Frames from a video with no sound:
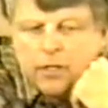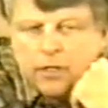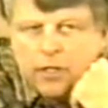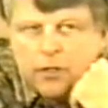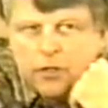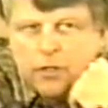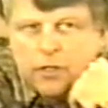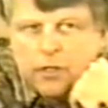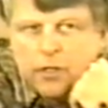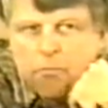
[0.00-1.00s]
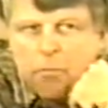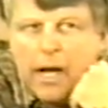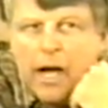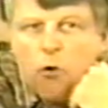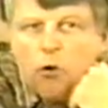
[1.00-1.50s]
that the
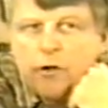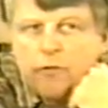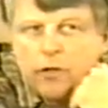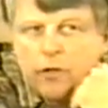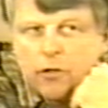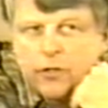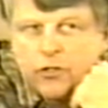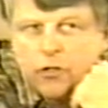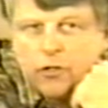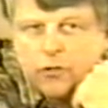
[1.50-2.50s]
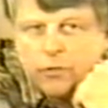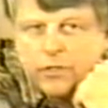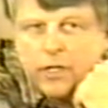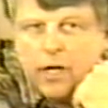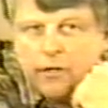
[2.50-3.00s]
power of the early church was
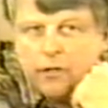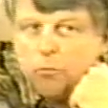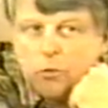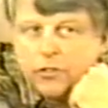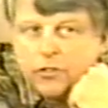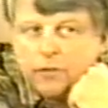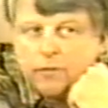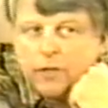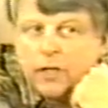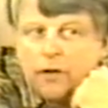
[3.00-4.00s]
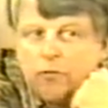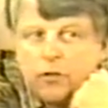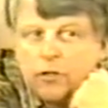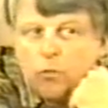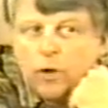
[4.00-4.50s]
not their preaching. They never
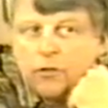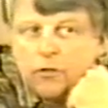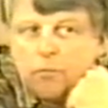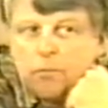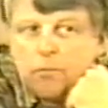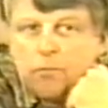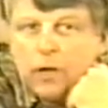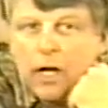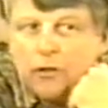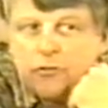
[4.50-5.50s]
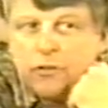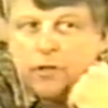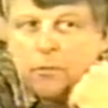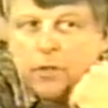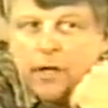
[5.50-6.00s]
did rent the
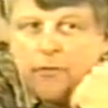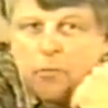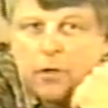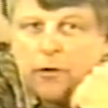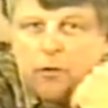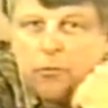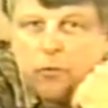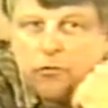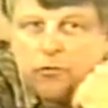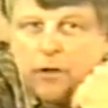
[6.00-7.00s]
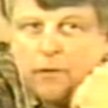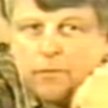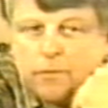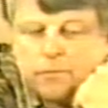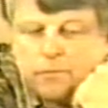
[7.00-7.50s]
Colosseum and have a Billy Graham crusade.
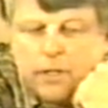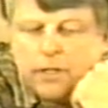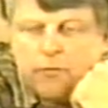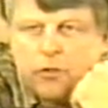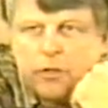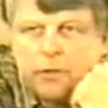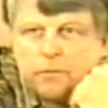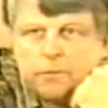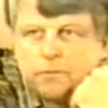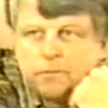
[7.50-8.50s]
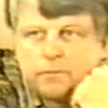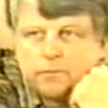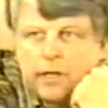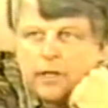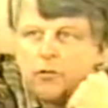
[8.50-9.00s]
They never did.
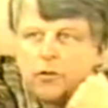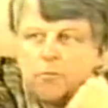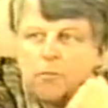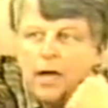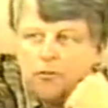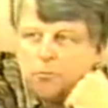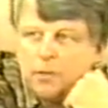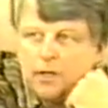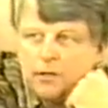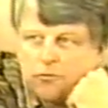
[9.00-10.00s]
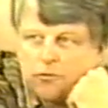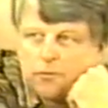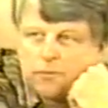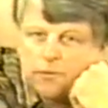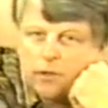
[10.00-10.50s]
They never did mass meetings.
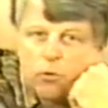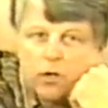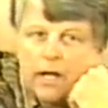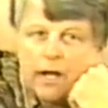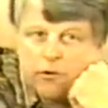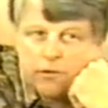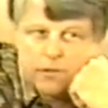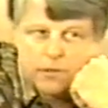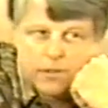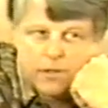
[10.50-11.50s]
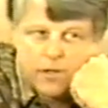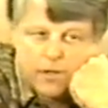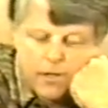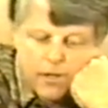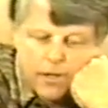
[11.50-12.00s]
They weren't allowed.
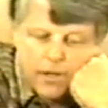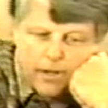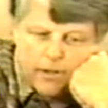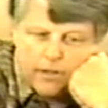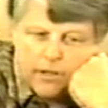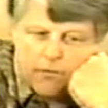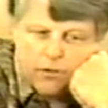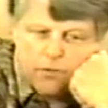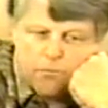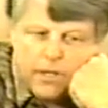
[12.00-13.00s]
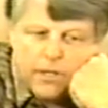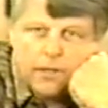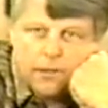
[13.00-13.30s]
They never did media.